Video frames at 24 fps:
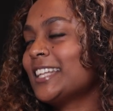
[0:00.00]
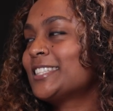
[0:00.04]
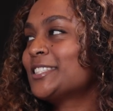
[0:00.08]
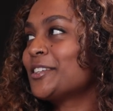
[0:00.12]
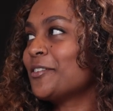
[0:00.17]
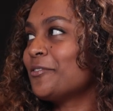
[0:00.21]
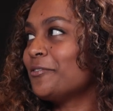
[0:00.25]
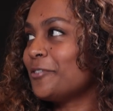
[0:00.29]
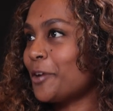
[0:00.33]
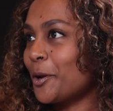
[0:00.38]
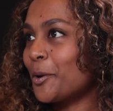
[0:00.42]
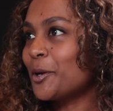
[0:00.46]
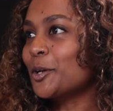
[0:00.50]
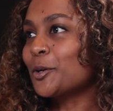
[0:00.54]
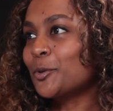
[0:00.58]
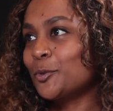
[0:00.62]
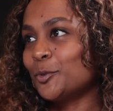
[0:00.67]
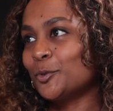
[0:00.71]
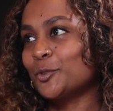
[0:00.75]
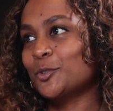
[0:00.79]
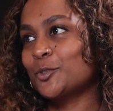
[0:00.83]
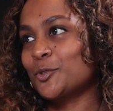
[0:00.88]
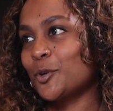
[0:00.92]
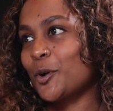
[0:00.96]
That's a very
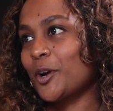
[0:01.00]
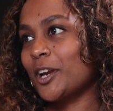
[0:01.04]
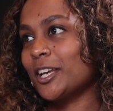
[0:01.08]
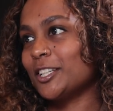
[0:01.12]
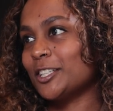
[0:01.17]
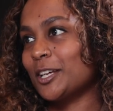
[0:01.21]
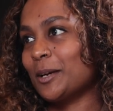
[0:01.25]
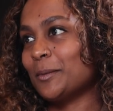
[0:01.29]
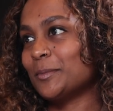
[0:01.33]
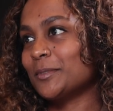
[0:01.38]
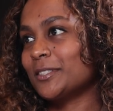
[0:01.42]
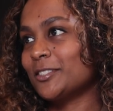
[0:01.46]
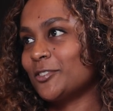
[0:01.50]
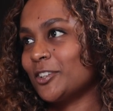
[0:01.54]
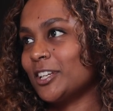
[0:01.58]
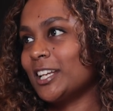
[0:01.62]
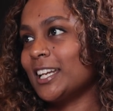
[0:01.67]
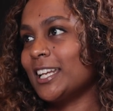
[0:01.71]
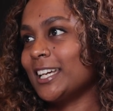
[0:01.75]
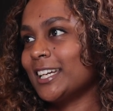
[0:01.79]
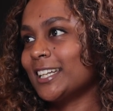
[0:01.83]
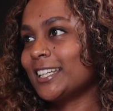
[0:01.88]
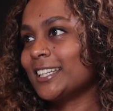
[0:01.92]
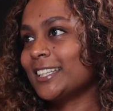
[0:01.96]
cool story, James,
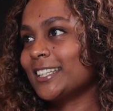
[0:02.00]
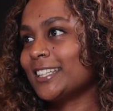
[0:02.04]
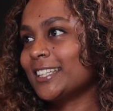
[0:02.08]
really.